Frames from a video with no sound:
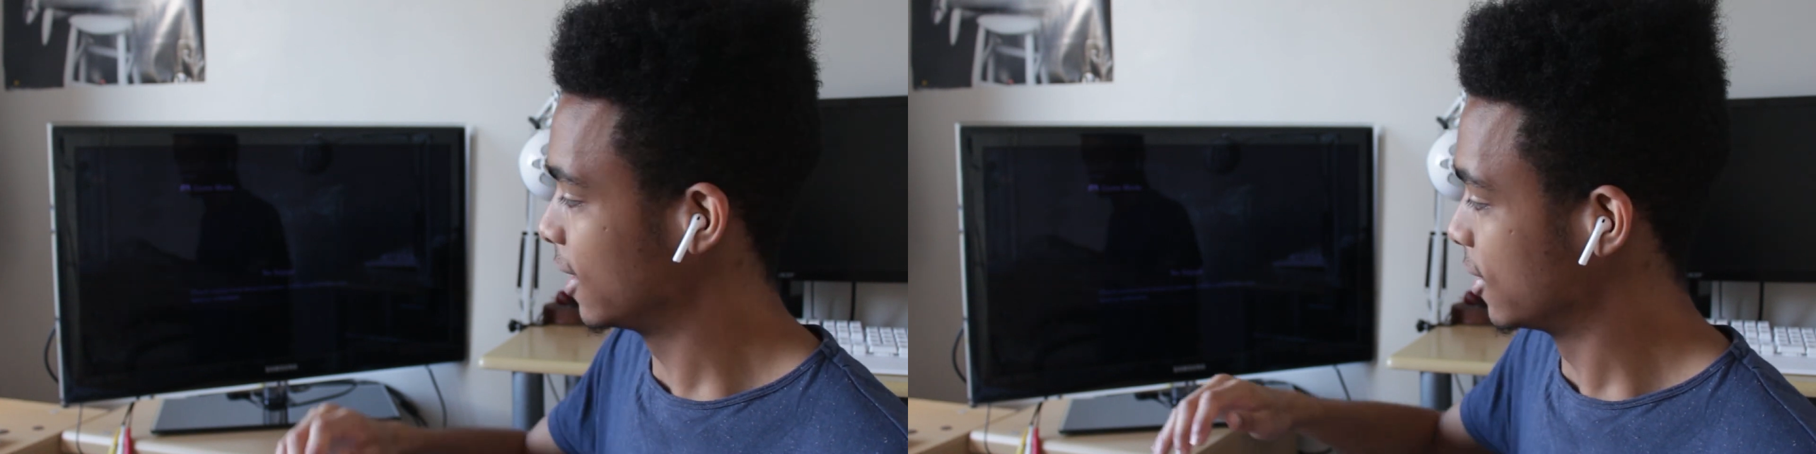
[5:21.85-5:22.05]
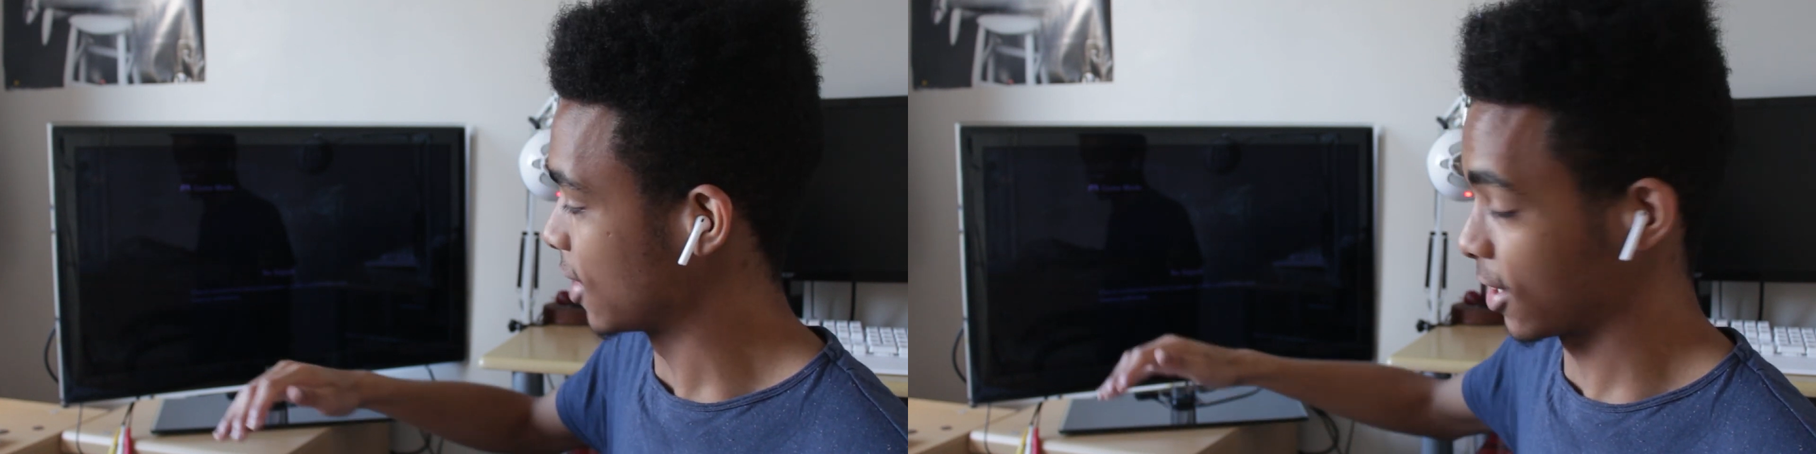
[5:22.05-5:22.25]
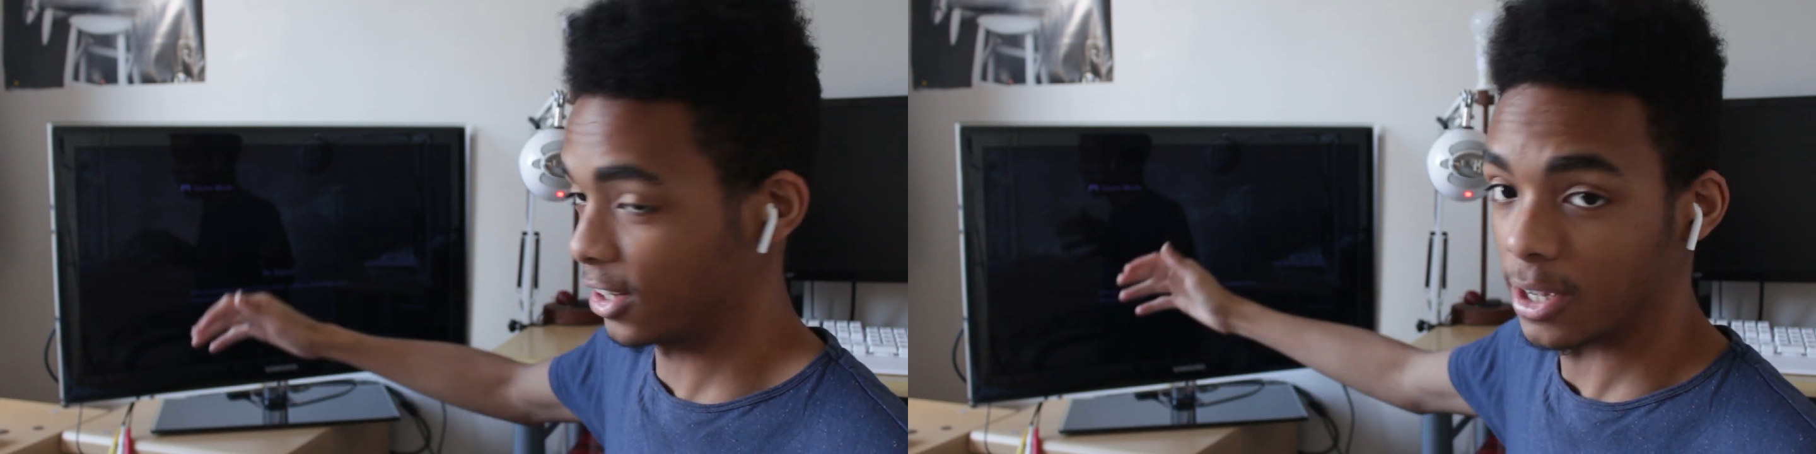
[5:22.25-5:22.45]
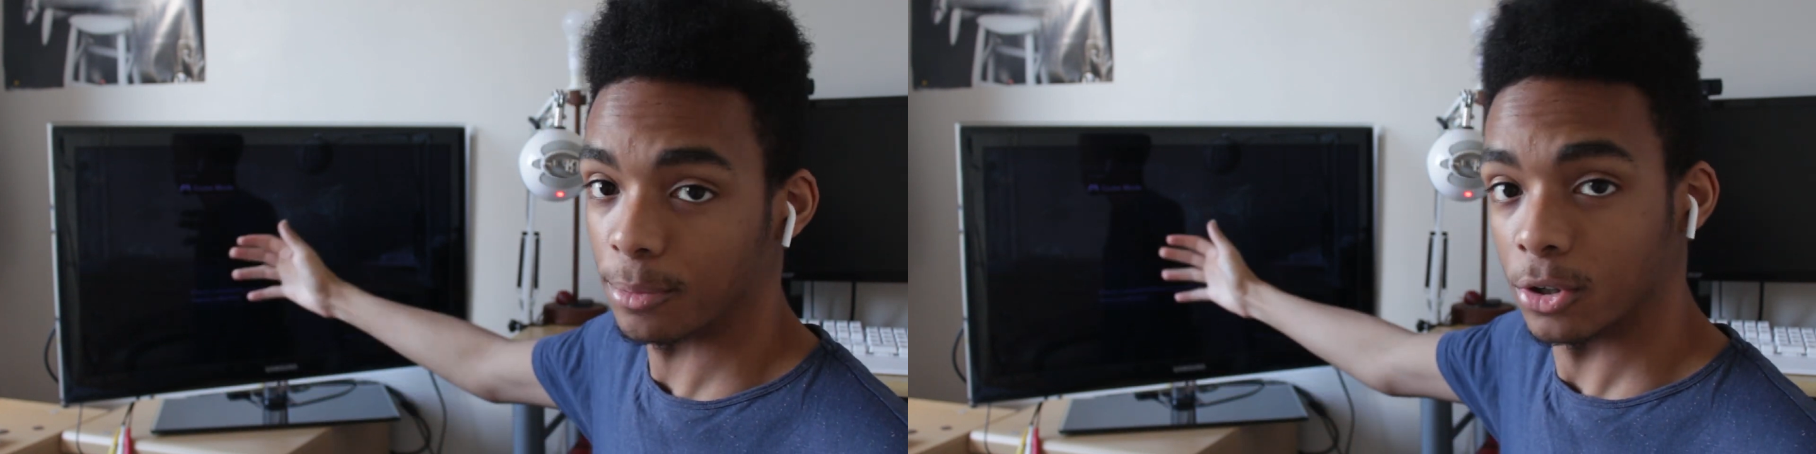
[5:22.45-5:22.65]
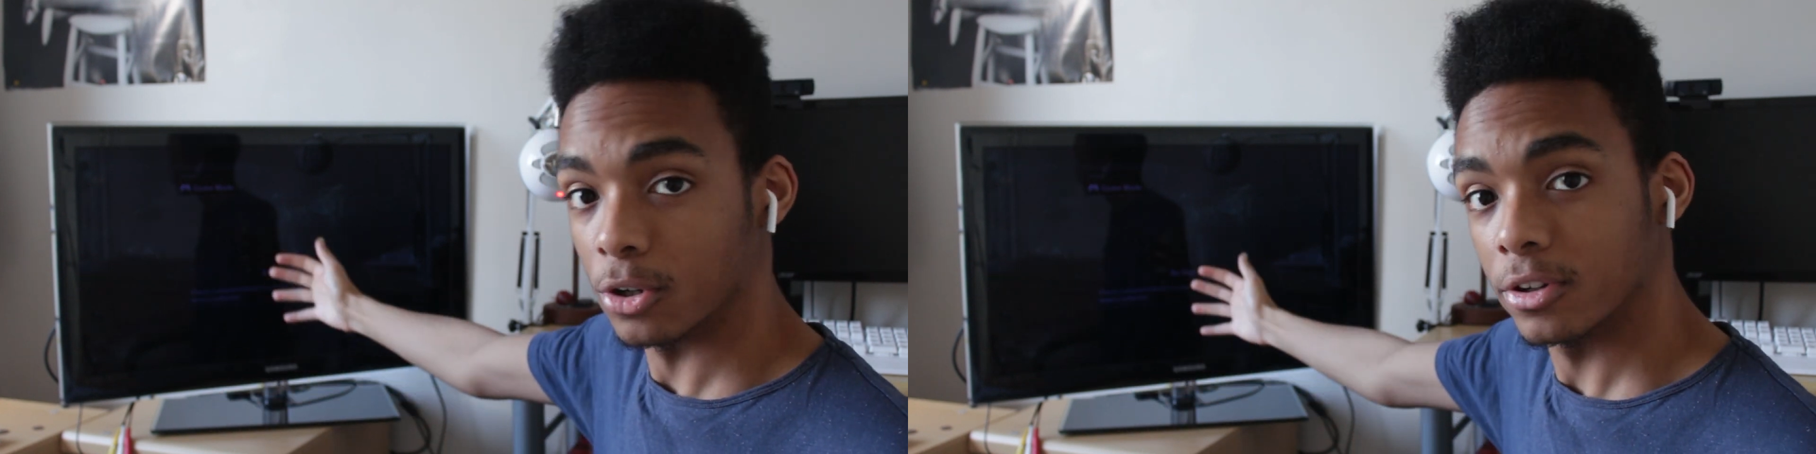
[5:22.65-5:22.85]
Secondly, I'm
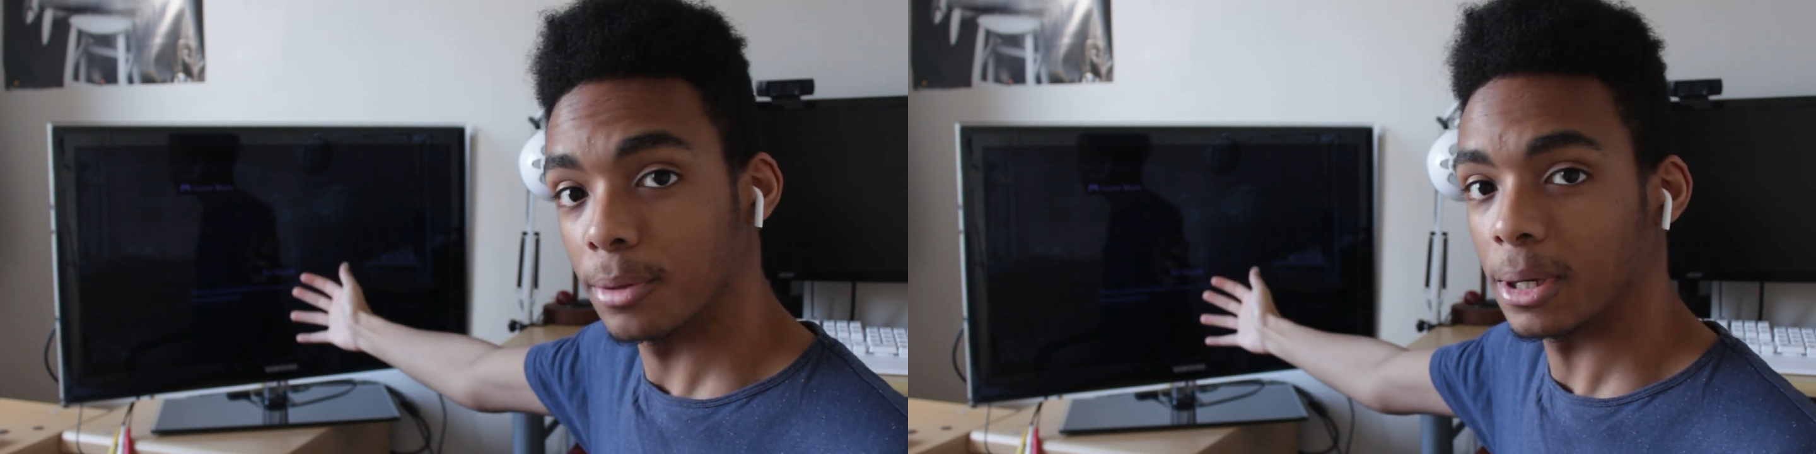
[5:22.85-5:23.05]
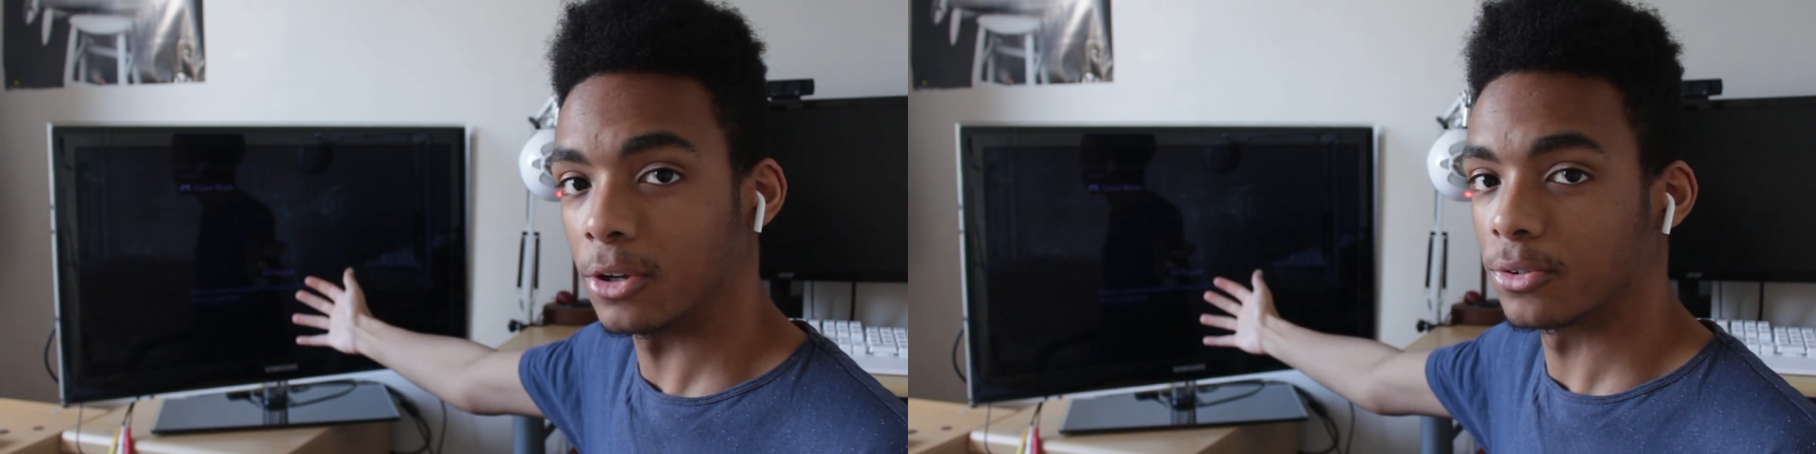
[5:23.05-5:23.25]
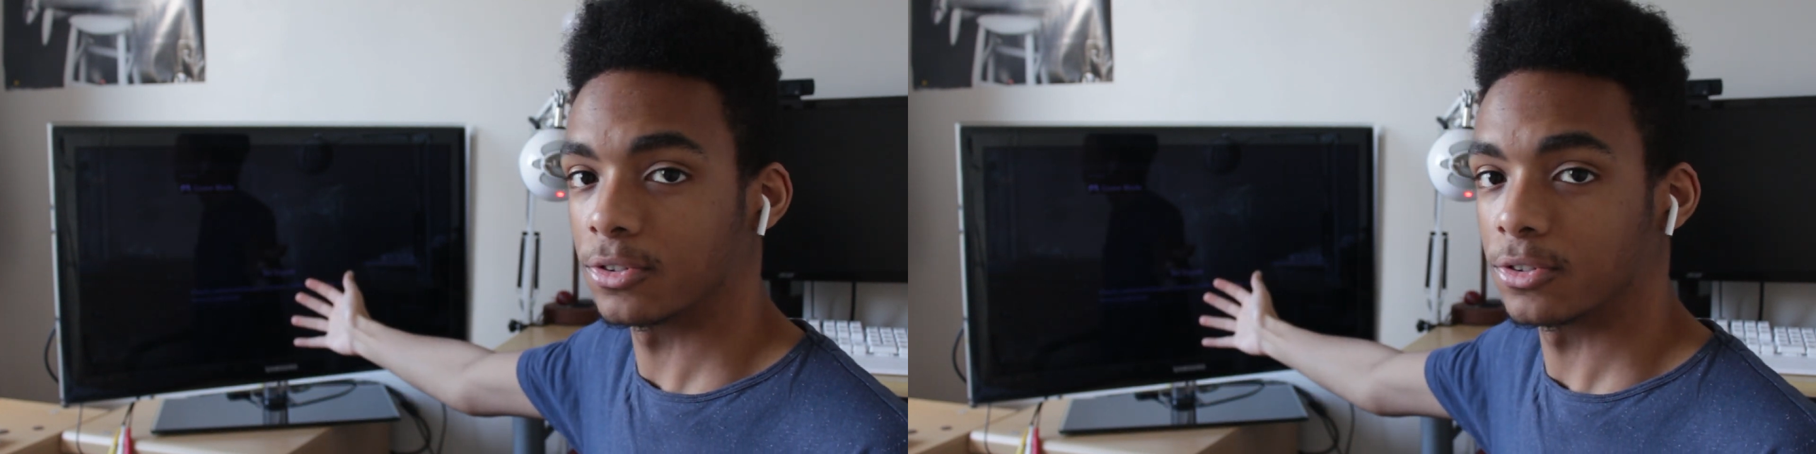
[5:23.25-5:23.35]
recording my whole